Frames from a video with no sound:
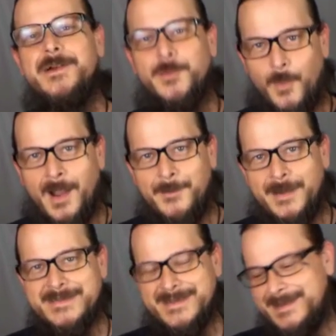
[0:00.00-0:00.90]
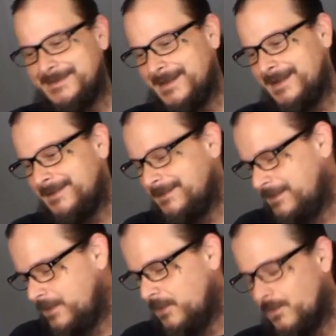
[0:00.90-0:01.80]
Why am I saying that?
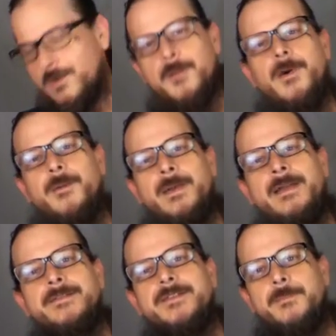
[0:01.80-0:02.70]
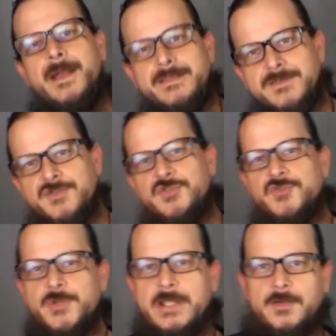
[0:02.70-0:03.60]
Well, come on, man. Just imagine the
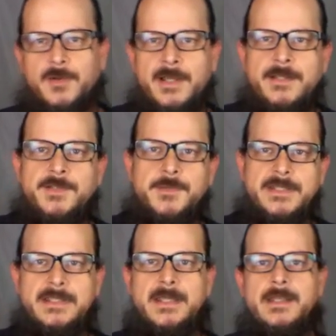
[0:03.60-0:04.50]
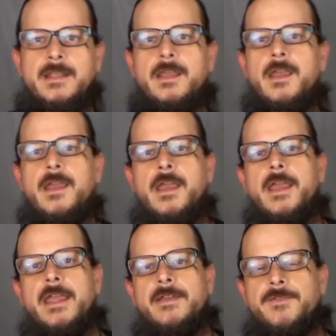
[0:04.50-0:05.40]
street cred you would get
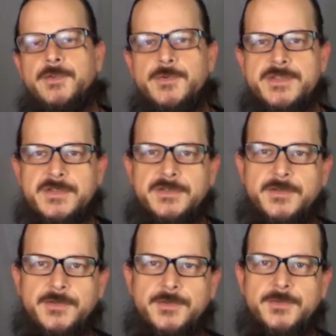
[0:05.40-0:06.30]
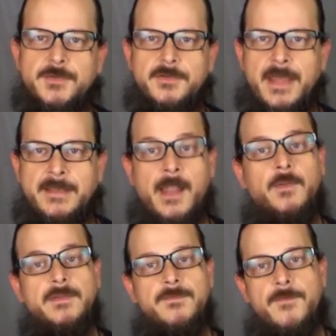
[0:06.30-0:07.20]
if you was the dude that not
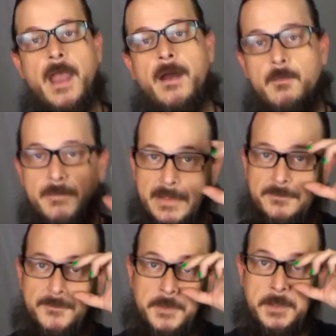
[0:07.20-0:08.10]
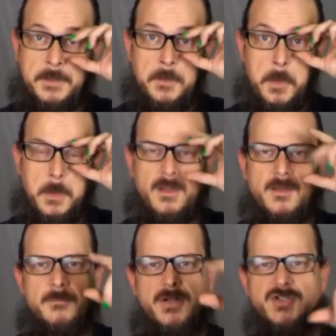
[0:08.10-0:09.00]
only found Bigfoot,
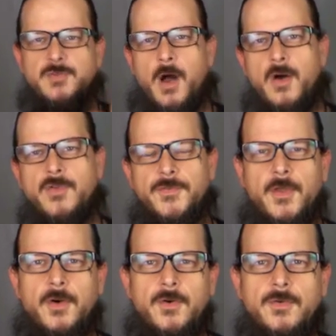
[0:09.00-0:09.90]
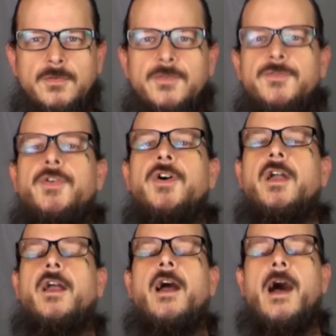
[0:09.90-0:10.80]
but you also
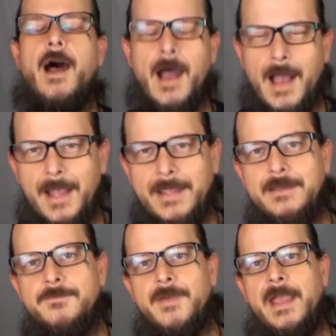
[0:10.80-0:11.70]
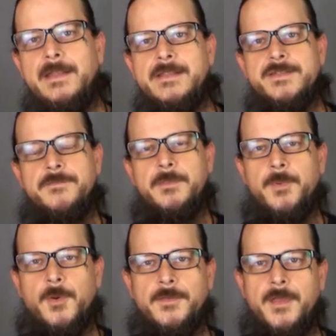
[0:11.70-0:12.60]
took high advantage of the
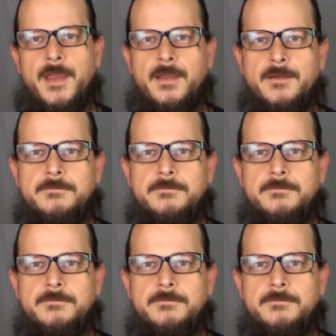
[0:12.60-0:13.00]
poor thing.